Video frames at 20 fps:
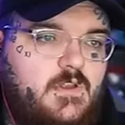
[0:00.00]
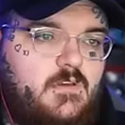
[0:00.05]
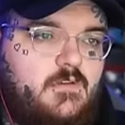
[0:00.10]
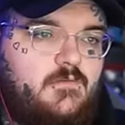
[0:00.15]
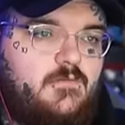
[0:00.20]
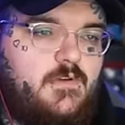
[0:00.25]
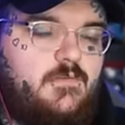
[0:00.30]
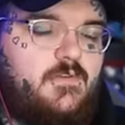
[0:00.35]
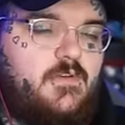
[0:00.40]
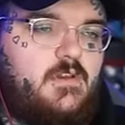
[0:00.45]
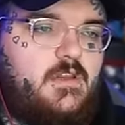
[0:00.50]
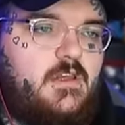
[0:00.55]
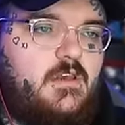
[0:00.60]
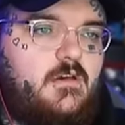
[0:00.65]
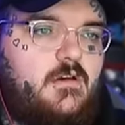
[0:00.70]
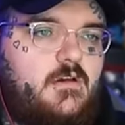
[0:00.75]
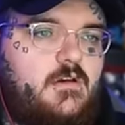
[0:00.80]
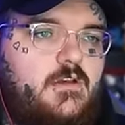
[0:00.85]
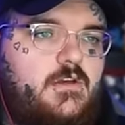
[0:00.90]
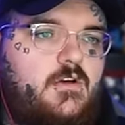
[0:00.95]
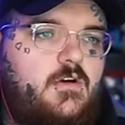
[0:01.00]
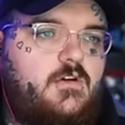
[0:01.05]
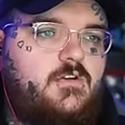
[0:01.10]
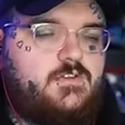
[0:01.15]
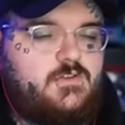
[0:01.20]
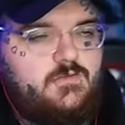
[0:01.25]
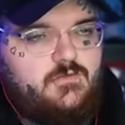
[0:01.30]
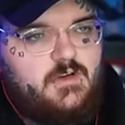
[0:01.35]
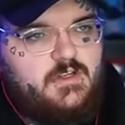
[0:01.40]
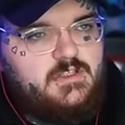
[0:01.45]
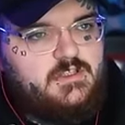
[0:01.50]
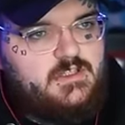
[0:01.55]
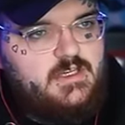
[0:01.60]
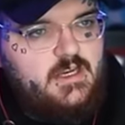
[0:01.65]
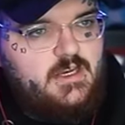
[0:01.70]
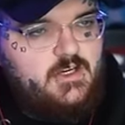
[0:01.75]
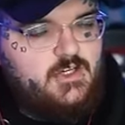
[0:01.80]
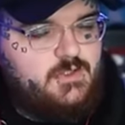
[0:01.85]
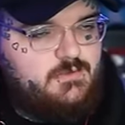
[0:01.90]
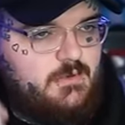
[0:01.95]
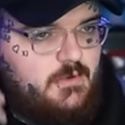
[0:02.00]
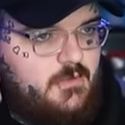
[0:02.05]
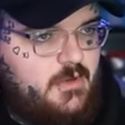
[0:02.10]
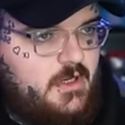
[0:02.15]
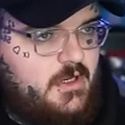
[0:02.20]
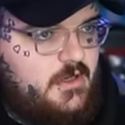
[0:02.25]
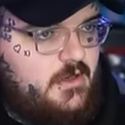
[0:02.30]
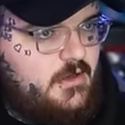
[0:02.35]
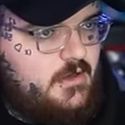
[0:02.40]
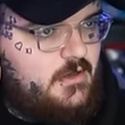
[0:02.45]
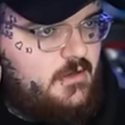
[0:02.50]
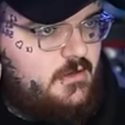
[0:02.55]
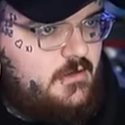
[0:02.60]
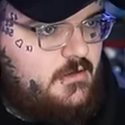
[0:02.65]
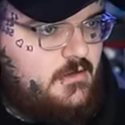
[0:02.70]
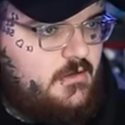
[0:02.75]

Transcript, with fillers: Vivillon also runs Sash, but we can...